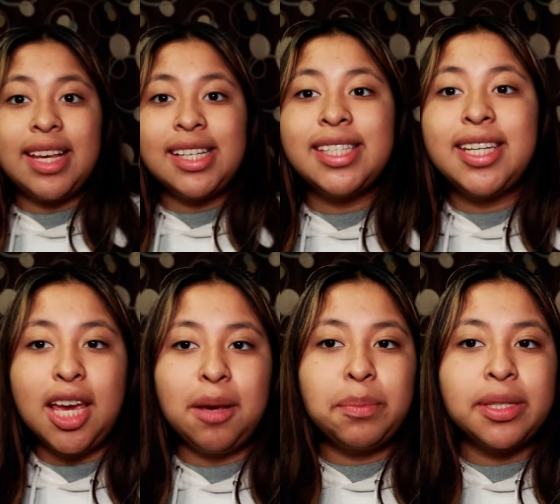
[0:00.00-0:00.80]
These
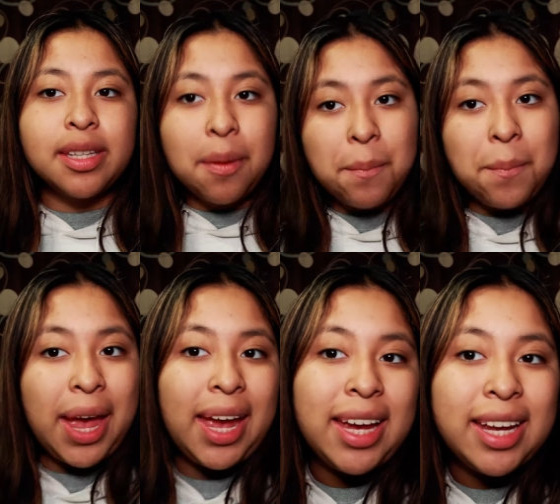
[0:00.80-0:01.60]
tips
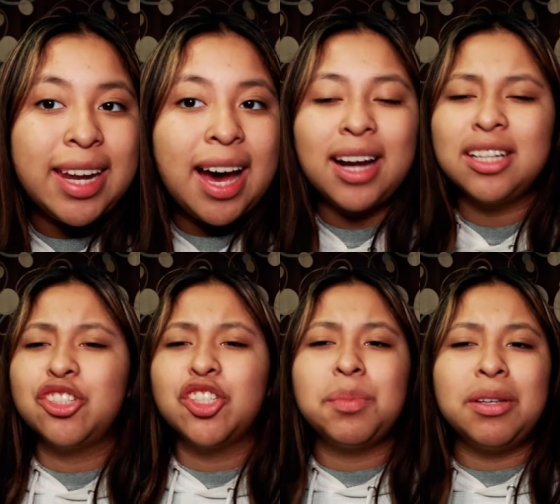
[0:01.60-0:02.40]
may
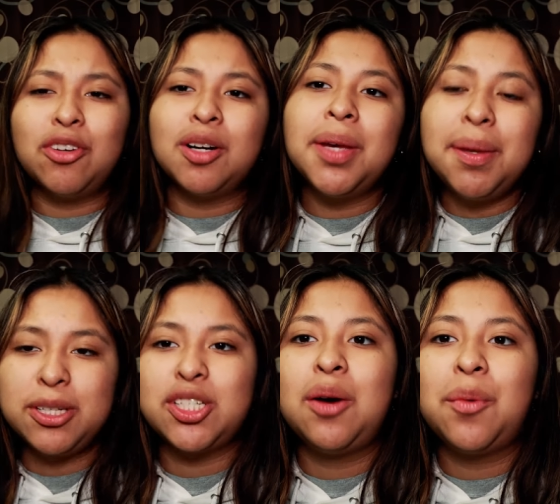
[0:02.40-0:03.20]
not just be for a
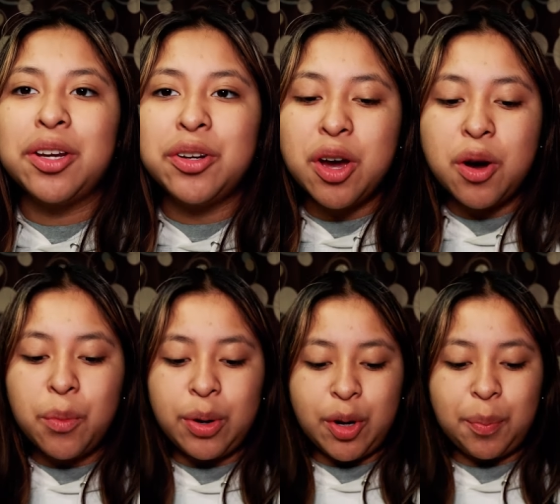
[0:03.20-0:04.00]
baby shower, you
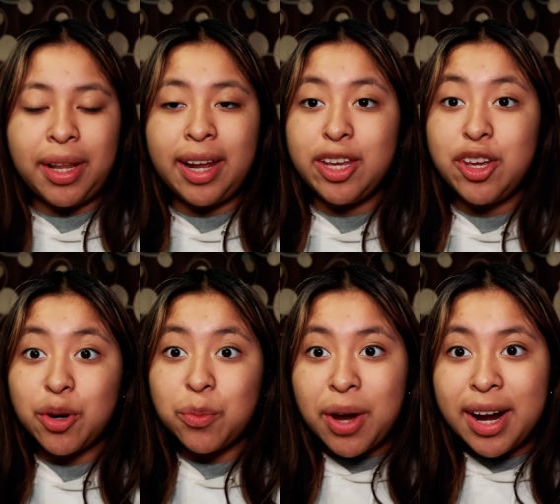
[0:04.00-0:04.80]
know, when you're planning
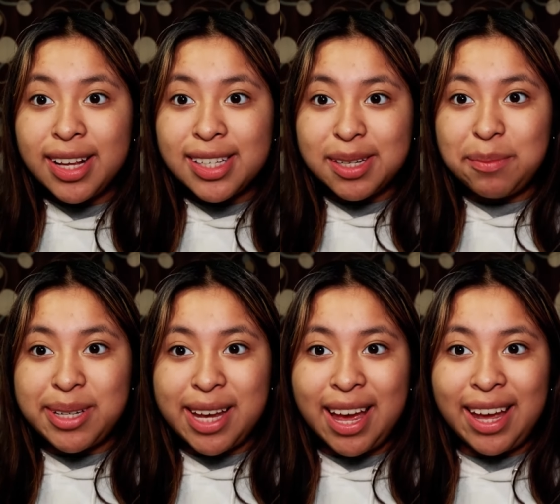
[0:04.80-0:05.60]
your wedding
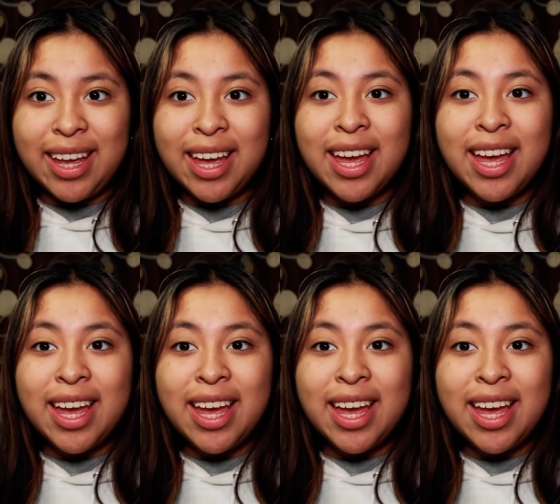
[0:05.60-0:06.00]
someday,